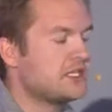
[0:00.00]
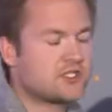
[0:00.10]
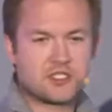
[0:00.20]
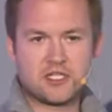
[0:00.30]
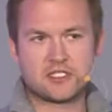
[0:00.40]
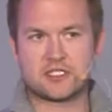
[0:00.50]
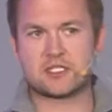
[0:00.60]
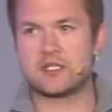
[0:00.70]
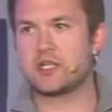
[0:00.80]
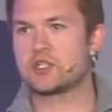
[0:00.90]
It's, it's
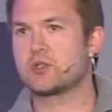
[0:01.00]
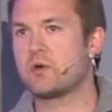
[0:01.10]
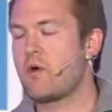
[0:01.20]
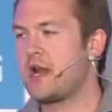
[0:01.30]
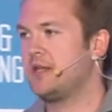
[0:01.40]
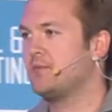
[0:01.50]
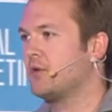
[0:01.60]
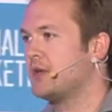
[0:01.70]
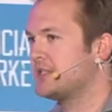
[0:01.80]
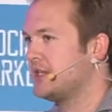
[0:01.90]
just not true
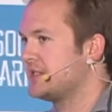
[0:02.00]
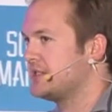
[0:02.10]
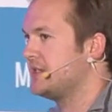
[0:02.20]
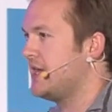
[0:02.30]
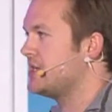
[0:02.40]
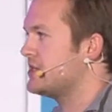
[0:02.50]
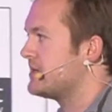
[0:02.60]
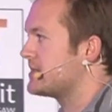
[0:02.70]
anymore. It's, it's dangerous,